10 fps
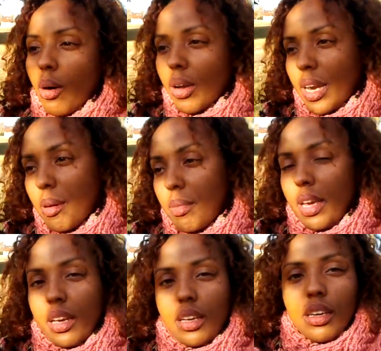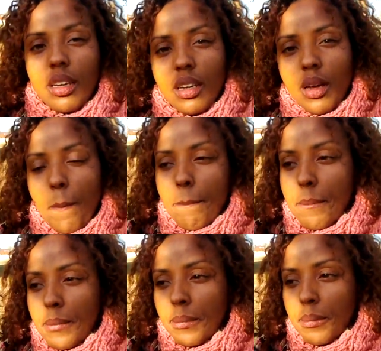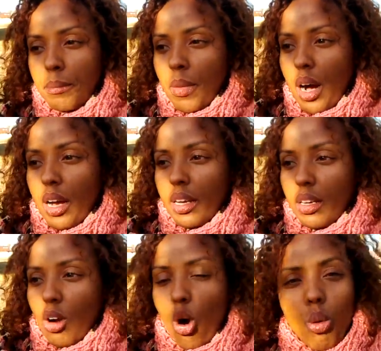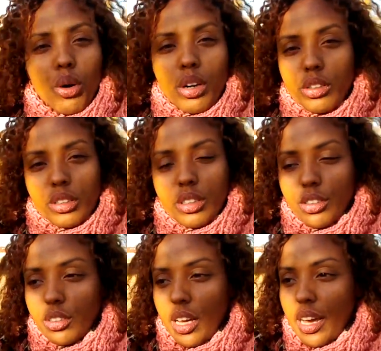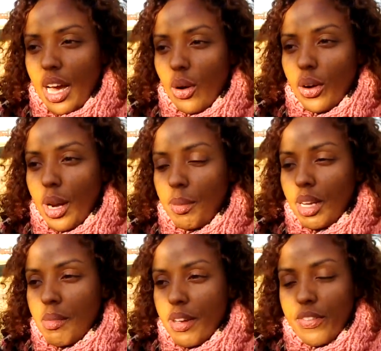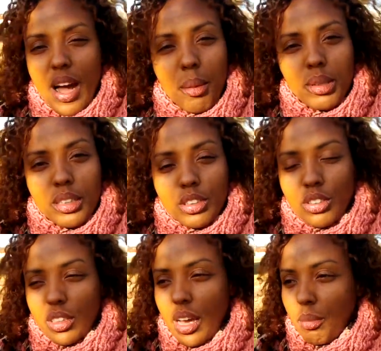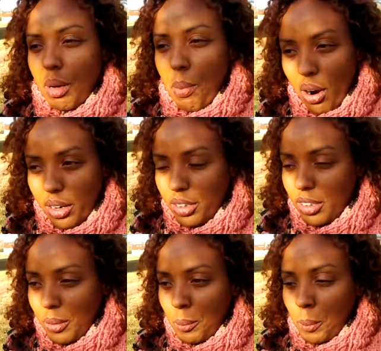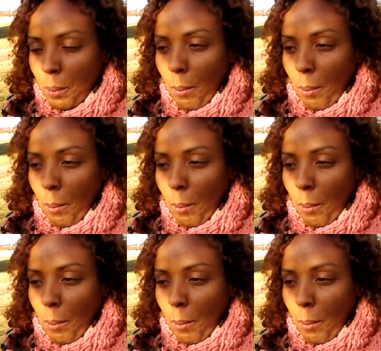how can I make my coworkers understand? How could I make my family understand, my partner?